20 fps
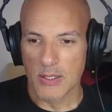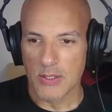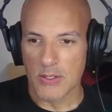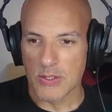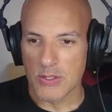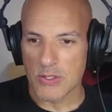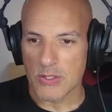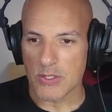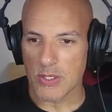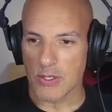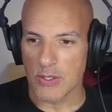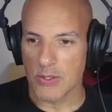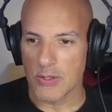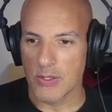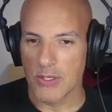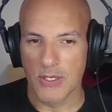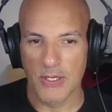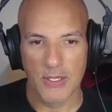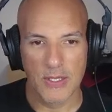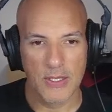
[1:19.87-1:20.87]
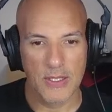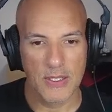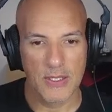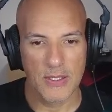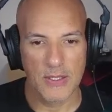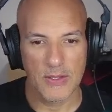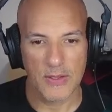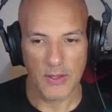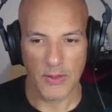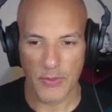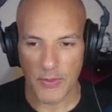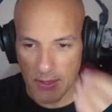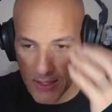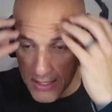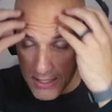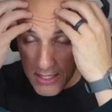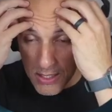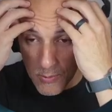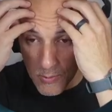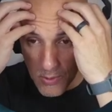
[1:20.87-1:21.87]
So the
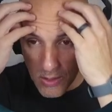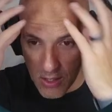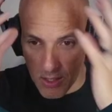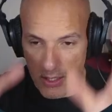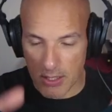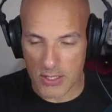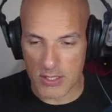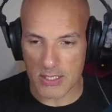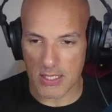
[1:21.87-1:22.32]
thinking was